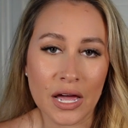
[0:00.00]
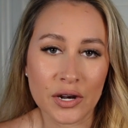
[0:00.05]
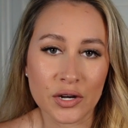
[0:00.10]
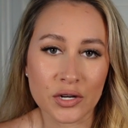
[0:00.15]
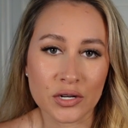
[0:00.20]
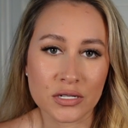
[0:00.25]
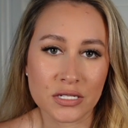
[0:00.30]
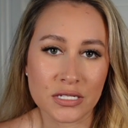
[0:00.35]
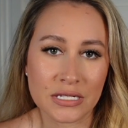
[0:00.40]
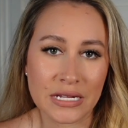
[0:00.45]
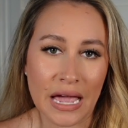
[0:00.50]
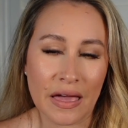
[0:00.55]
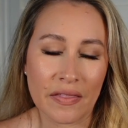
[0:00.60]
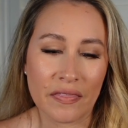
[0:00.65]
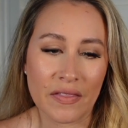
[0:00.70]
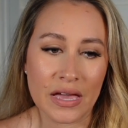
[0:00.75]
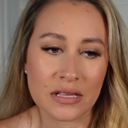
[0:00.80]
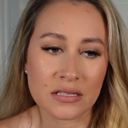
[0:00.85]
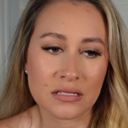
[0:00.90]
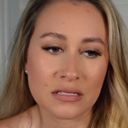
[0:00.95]

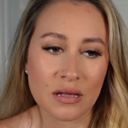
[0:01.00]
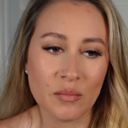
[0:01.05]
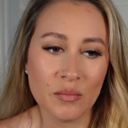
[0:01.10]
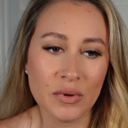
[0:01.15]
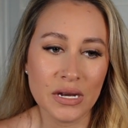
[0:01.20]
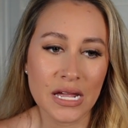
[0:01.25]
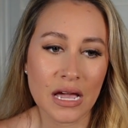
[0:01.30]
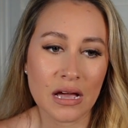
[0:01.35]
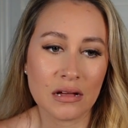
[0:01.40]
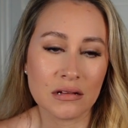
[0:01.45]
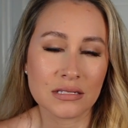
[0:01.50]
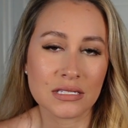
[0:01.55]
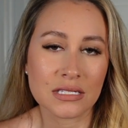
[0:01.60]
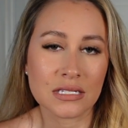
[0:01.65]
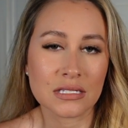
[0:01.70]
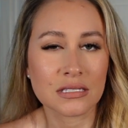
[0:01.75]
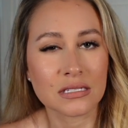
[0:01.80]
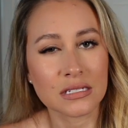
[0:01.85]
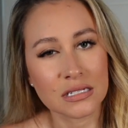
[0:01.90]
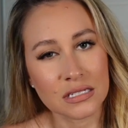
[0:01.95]
understand that somebody
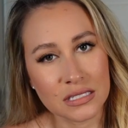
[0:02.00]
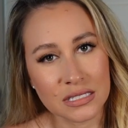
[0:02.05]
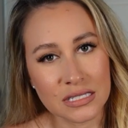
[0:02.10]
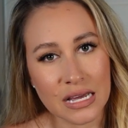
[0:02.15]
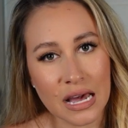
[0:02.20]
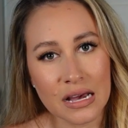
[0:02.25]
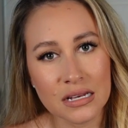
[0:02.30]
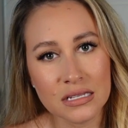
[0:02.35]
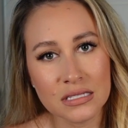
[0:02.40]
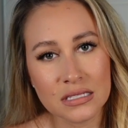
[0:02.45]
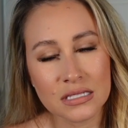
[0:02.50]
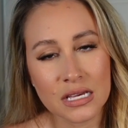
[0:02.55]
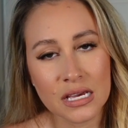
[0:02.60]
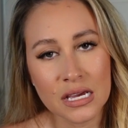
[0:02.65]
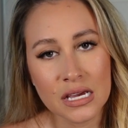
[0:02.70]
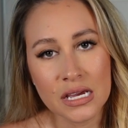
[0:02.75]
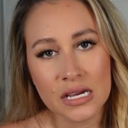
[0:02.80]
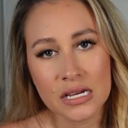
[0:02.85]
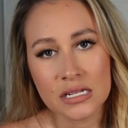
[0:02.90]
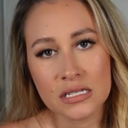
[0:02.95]
else's success
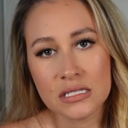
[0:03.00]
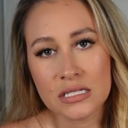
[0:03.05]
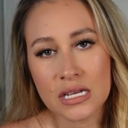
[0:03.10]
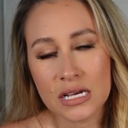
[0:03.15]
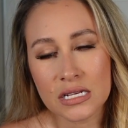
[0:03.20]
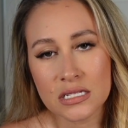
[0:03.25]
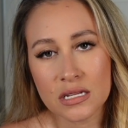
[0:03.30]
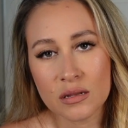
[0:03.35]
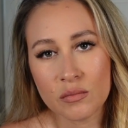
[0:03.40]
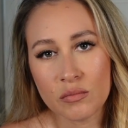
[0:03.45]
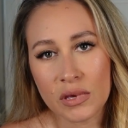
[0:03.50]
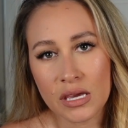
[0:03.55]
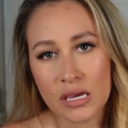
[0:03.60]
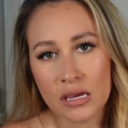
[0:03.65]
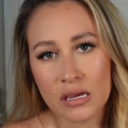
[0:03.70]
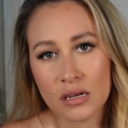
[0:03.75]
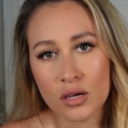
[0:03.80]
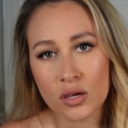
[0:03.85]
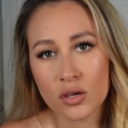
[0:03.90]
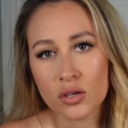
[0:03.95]
doesn't
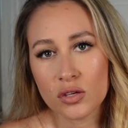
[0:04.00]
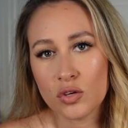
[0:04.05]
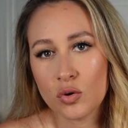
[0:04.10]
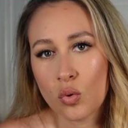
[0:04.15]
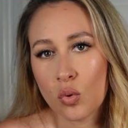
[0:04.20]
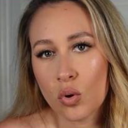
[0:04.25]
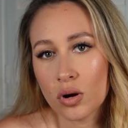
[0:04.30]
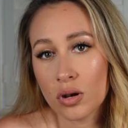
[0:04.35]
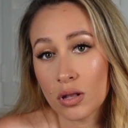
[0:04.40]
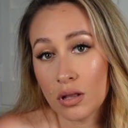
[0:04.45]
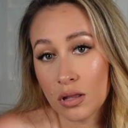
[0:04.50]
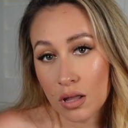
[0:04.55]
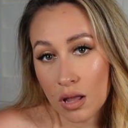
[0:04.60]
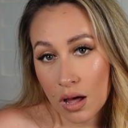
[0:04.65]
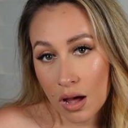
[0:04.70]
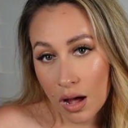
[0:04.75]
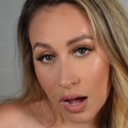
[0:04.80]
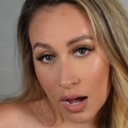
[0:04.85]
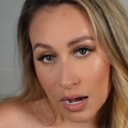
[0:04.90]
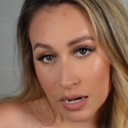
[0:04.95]
mean your
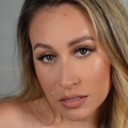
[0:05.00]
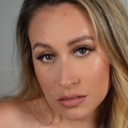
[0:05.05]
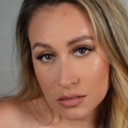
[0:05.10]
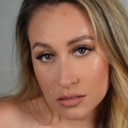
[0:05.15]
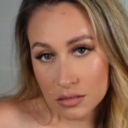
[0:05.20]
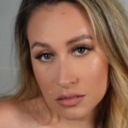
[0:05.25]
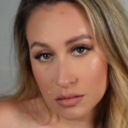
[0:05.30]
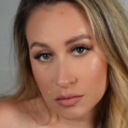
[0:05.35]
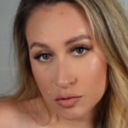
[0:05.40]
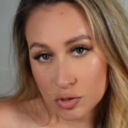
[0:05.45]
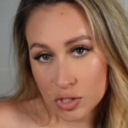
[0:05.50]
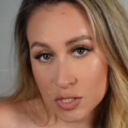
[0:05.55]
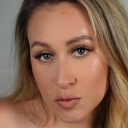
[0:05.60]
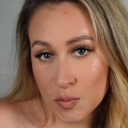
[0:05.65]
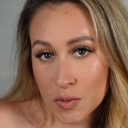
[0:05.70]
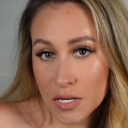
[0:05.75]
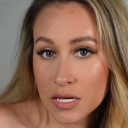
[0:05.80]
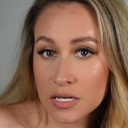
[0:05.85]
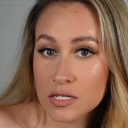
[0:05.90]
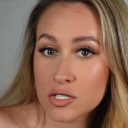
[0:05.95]
loss.
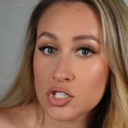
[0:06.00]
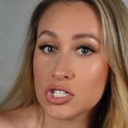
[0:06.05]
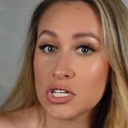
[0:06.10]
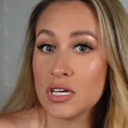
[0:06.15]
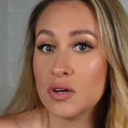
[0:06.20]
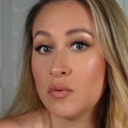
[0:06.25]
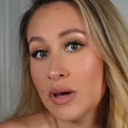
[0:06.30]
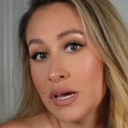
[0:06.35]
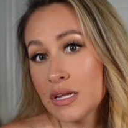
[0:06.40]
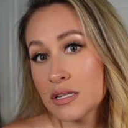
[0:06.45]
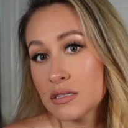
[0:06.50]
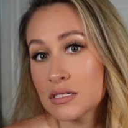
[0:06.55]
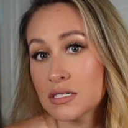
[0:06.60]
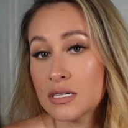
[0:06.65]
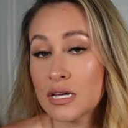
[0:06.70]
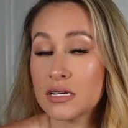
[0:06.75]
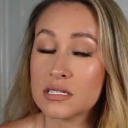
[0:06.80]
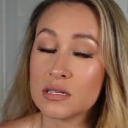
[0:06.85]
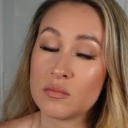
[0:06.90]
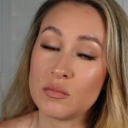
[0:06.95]
Just because she wins
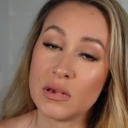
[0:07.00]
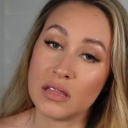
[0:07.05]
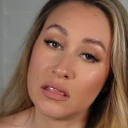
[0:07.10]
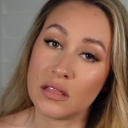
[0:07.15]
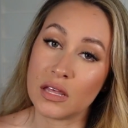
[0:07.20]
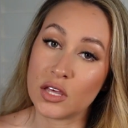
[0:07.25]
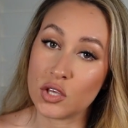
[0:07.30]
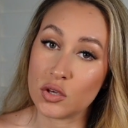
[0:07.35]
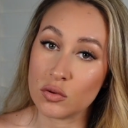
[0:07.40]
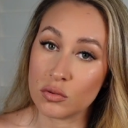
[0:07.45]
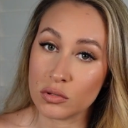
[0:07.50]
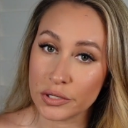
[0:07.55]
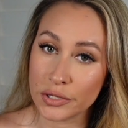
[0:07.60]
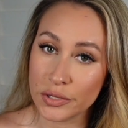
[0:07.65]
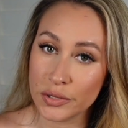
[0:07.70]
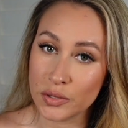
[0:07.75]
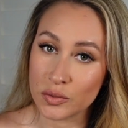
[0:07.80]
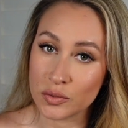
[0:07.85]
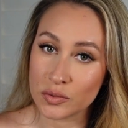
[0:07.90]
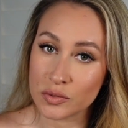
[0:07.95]
doesn't mean that you
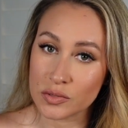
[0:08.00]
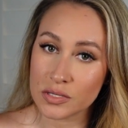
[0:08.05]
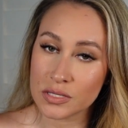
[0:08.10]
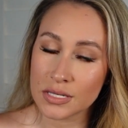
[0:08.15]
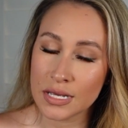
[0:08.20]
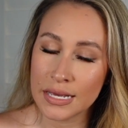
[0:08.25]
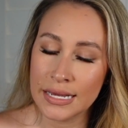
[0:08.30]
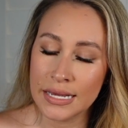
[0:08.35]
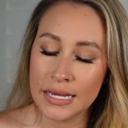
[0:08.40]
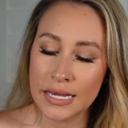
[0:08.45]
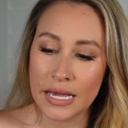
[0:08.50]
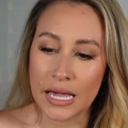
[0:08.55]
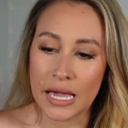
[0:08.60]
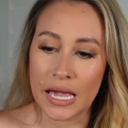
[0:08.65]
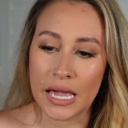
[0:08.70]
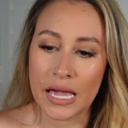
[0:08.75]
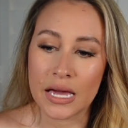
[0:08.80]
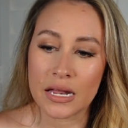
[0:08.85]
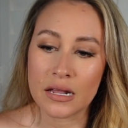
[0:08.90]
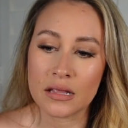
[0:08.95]
lose.
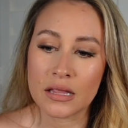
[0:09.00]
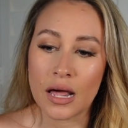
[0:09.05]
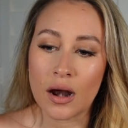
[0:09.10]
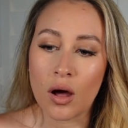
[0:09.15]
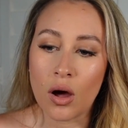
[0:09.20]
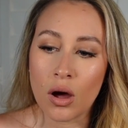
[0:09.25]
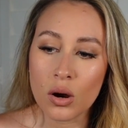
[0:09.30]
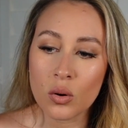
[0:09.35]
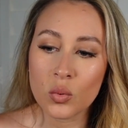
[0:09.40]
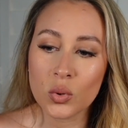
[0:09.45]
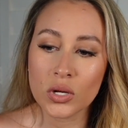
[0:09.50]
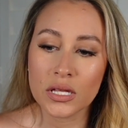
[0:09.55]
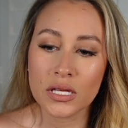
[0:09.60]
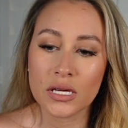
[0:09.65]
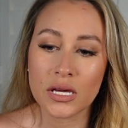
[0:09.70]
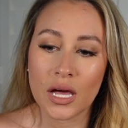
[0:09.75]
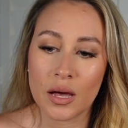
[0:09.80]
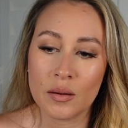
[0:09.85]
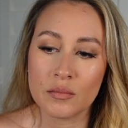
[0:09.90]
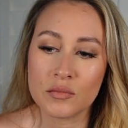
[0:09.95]
And that all
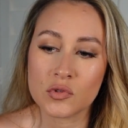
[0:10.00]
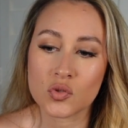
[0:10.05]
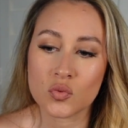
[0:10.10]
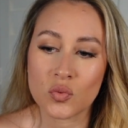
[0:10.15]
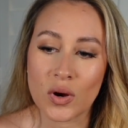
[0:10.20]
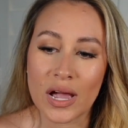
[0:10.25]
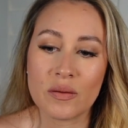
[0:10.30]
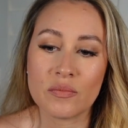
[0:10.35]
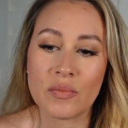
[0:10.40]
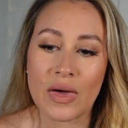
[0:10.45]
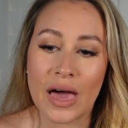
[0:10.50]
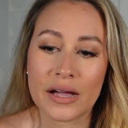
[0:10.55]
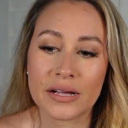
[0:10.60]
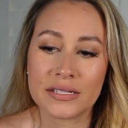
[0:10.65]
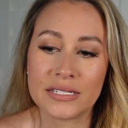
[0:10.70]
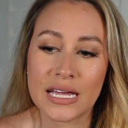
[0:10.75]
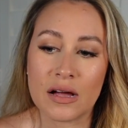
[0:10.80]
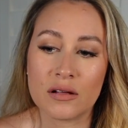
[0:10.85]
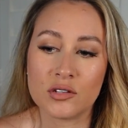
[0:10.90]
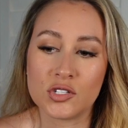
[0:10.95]
really comes right
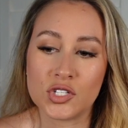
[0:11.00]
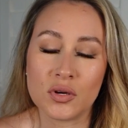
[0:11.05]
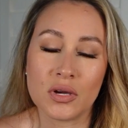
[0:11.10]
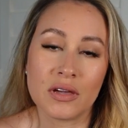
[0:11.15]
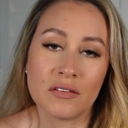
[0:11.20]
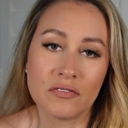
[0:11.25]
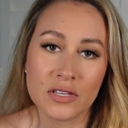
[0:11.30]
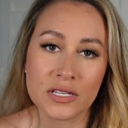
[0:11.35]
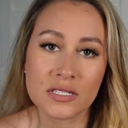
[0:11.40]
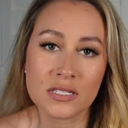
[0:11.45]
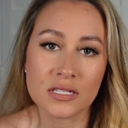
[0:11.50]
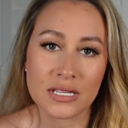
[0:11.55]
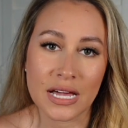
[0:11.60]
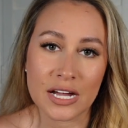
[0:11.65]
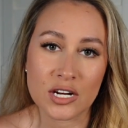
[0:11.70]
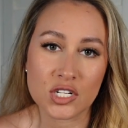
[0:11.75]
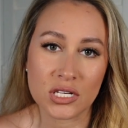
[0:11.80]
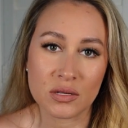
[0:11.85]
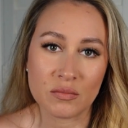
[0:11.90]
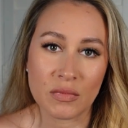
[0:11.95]
back down to, if this is
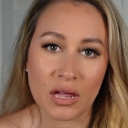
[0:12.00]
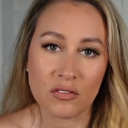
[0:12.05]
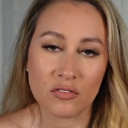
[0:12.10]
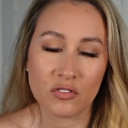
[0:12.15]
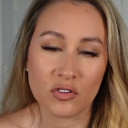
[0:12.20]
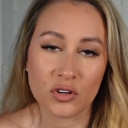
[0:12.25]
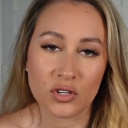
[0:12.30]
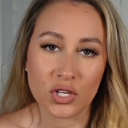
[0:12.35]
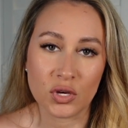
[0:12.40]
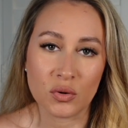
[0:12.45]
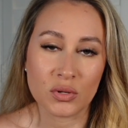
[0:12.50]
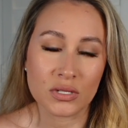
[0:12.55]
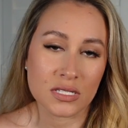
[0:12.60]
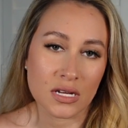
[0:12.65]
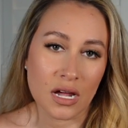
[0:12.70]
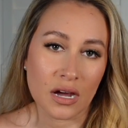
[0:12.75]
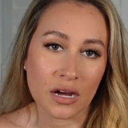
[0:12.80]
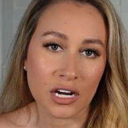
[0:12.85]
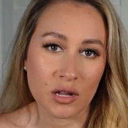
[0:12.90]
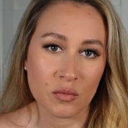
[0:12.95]
actually meant for you, it's
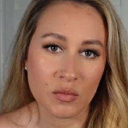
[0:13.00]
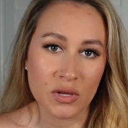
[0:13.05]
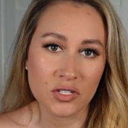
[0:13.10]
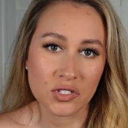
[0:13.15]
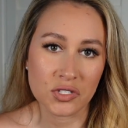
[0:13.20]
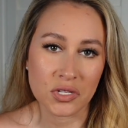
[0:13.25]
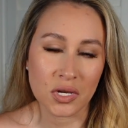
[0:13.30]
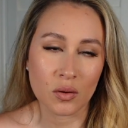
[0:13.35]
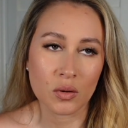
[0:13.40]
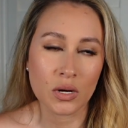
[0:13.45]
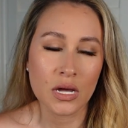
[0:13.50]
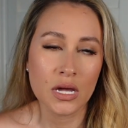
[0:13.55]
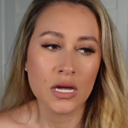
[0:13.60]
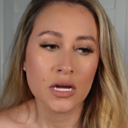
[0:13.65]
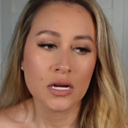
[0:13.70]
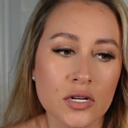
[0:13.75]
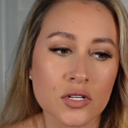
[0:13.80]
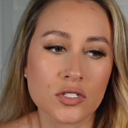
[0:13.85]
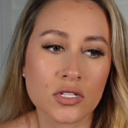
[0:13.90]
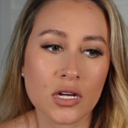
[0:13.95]
not gonna miss you.
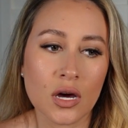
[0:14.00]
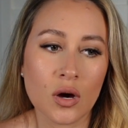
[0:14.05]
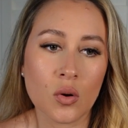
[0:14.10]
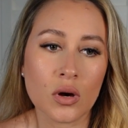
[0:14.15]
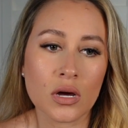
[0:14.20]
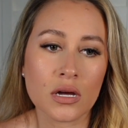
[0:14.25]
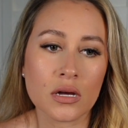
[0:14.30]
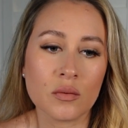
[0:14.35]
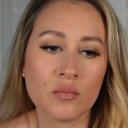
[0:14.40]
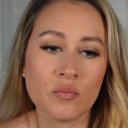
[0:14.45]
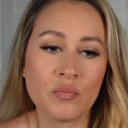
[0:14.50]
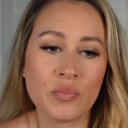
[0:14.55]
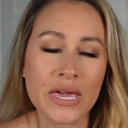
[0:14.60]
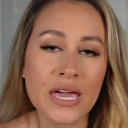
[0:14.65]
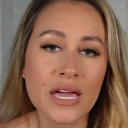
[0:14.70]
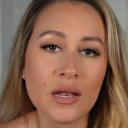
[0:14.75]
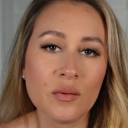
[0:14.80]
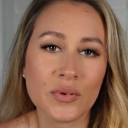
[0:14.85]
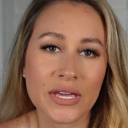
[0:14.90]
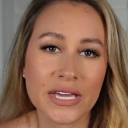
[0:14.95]
So
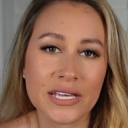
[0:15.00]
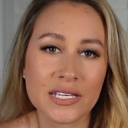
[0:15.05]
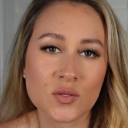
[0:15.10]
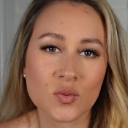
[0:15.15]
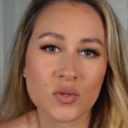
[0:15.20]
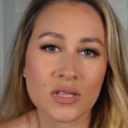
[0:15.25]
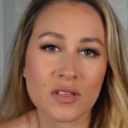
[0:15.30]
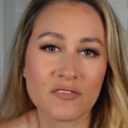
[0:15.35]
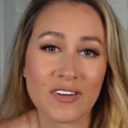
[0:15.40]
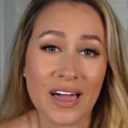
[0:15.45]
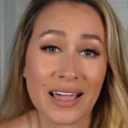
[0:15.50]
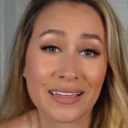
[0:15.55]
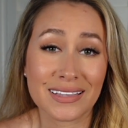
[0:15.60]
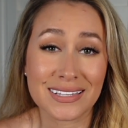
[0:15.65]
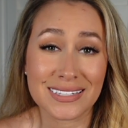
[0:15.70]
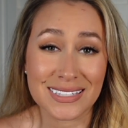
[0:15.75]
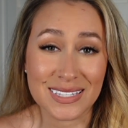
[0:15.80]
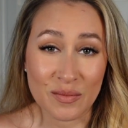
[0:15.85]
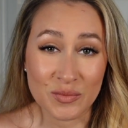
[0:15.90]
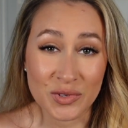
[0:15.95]
be at peace with the fact
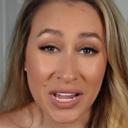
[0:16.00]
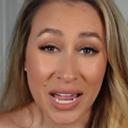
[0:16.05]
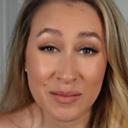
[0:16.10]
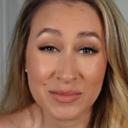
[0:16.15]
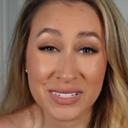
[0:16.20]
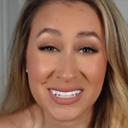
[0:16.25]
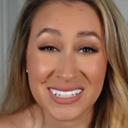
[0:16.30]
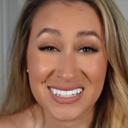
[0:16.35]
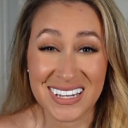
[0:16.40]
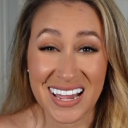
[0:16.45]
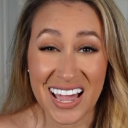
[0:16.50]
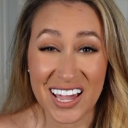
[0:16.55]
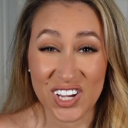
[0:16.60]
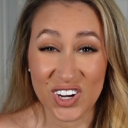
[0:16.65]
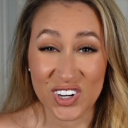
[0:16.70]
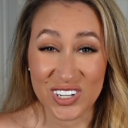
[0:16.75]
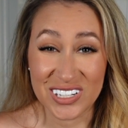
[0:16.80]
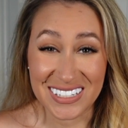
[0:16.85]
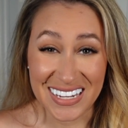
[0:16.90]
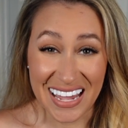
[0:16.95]
that sometimes it's not
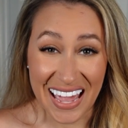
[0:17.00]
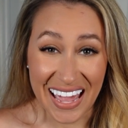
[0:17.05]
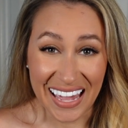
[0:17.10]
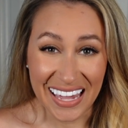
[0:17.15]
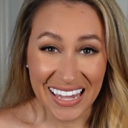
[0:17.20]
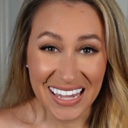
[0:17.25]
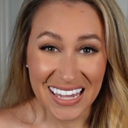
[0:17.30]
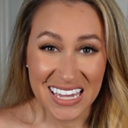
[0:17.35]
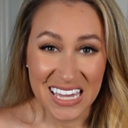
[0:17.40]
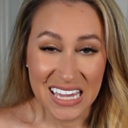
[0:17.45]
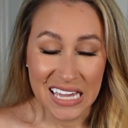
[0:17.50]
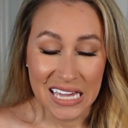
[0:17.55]
your day,